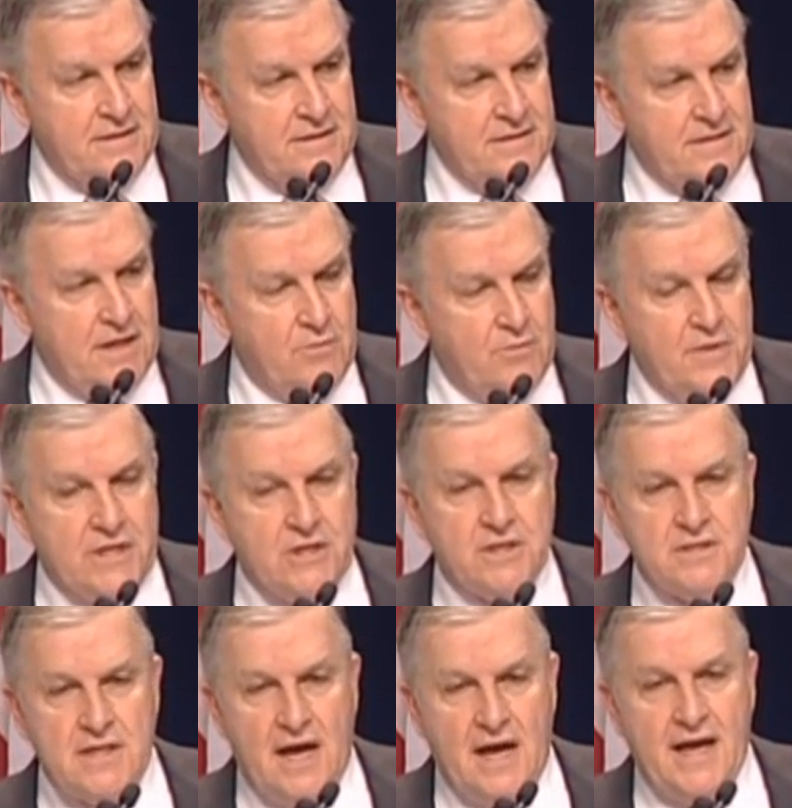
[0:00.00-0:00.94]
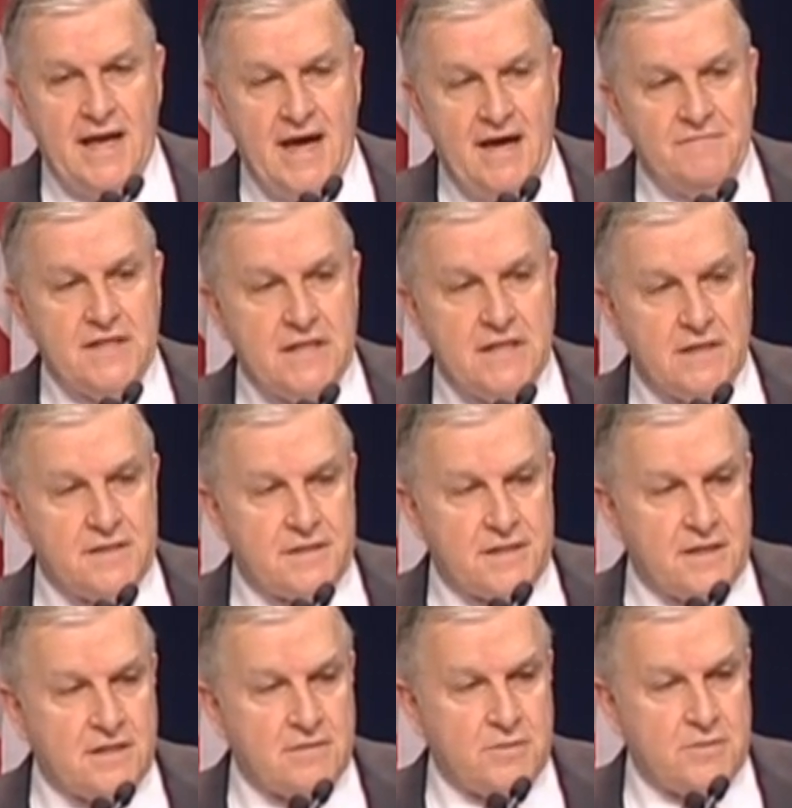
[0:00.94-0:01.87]
that we could not have the
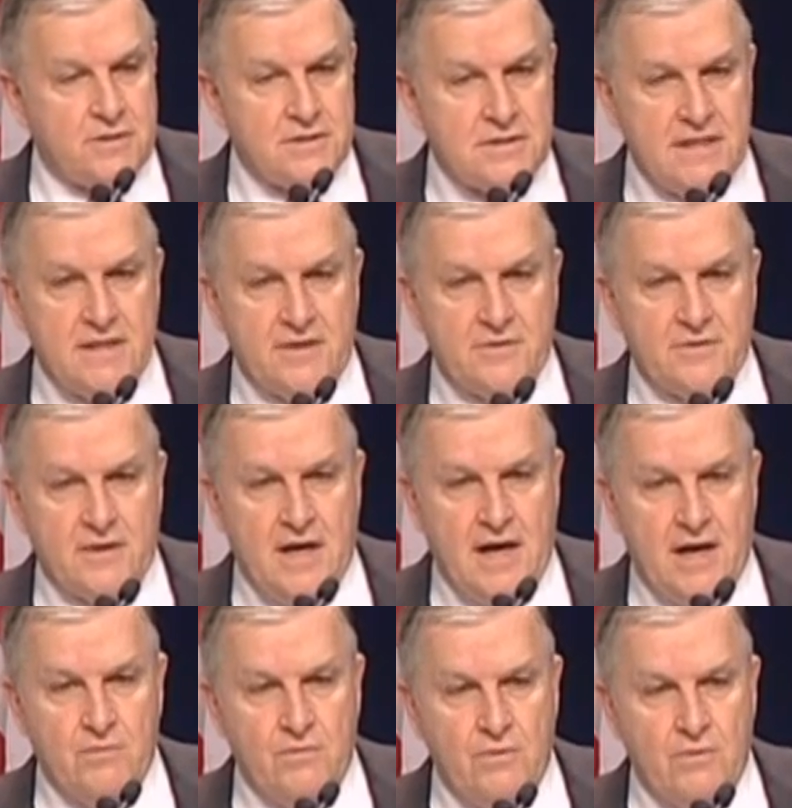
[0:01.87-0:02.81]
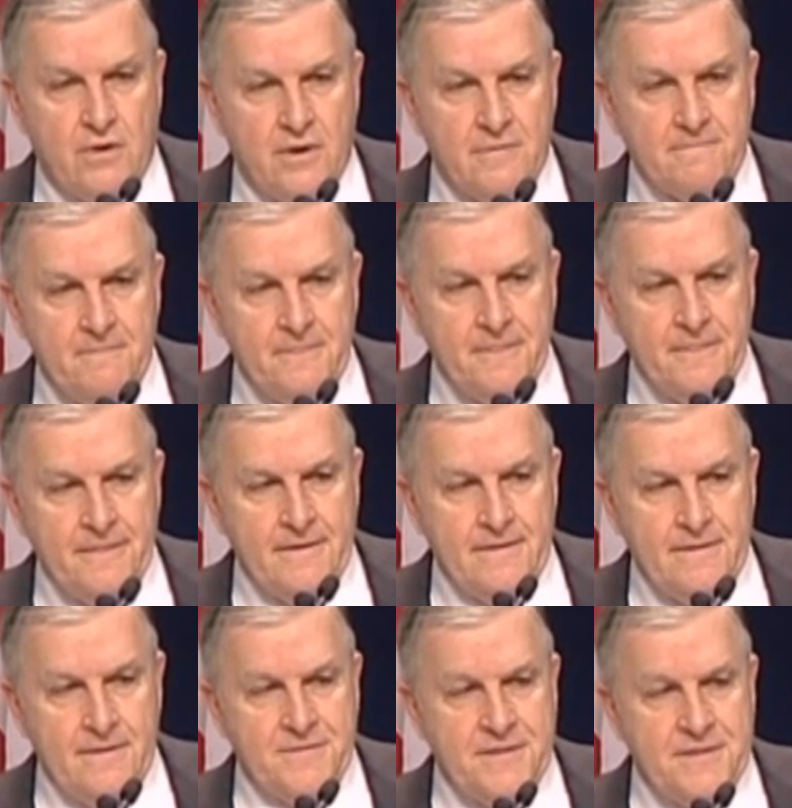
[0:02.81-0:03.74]
unthinkable, another hot war.
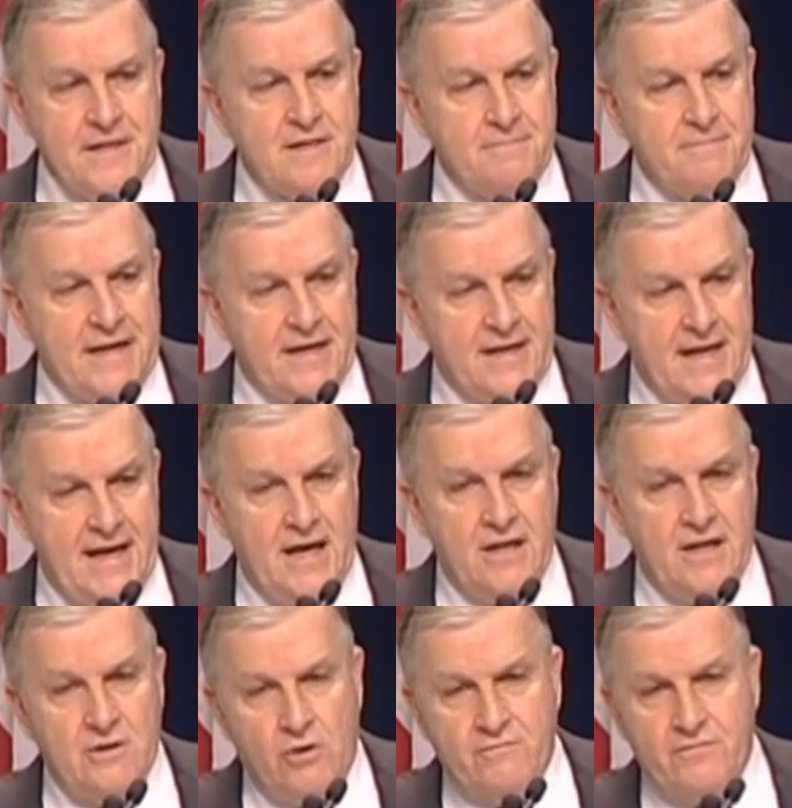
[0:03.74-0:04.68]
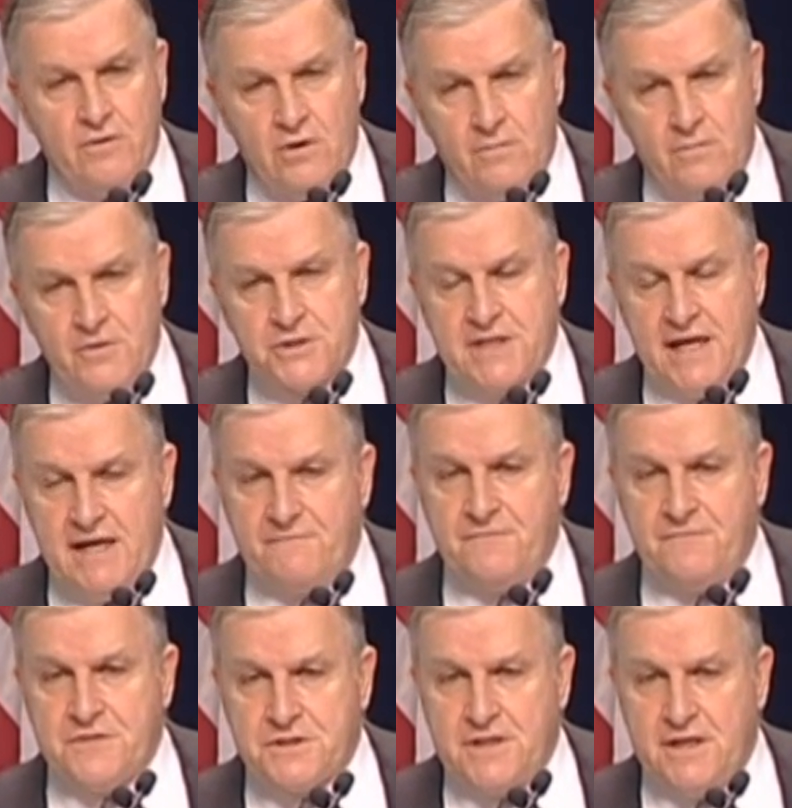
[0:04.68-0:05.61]
And think about how, over almost
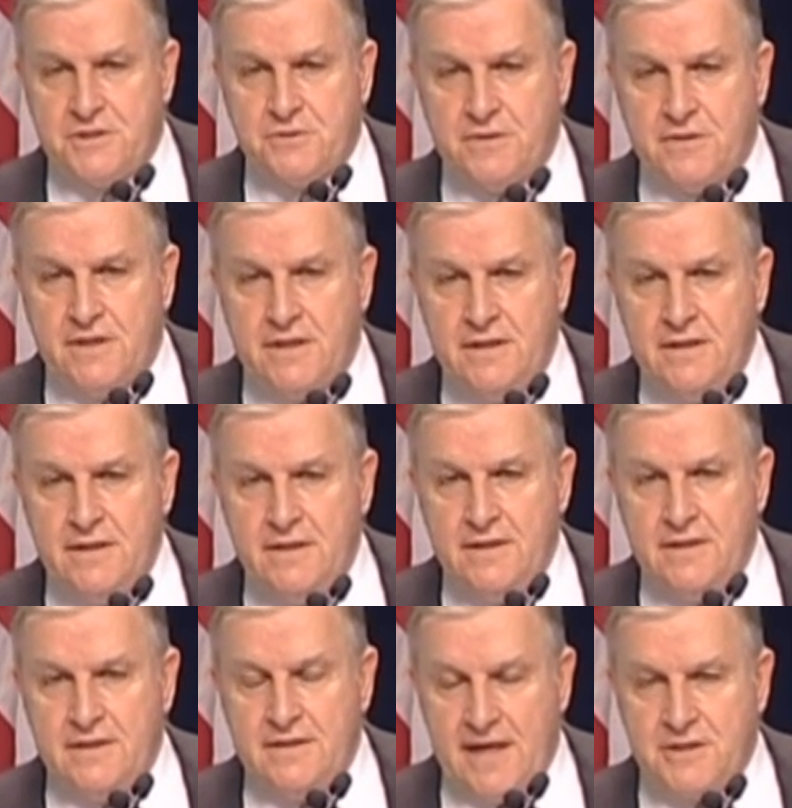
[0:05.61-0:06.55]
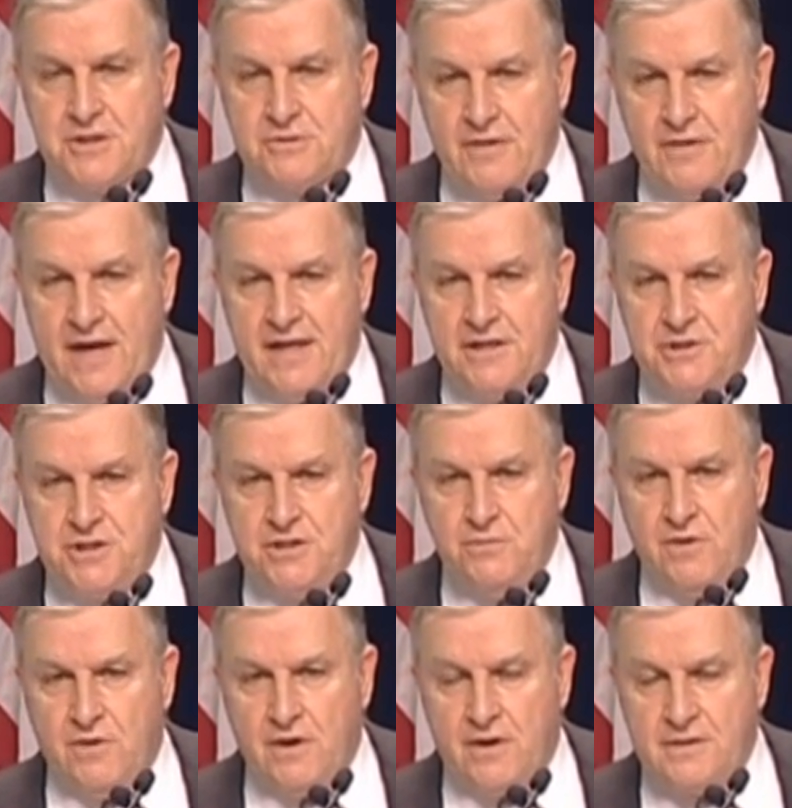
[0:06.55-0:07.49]
half a century, that strategy
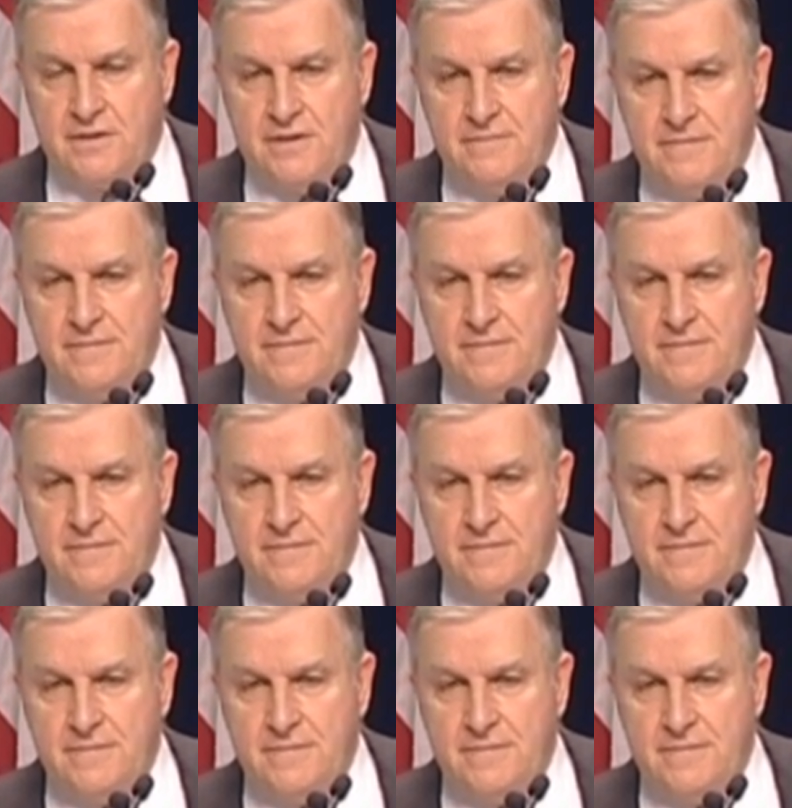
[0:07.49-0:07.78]
worked.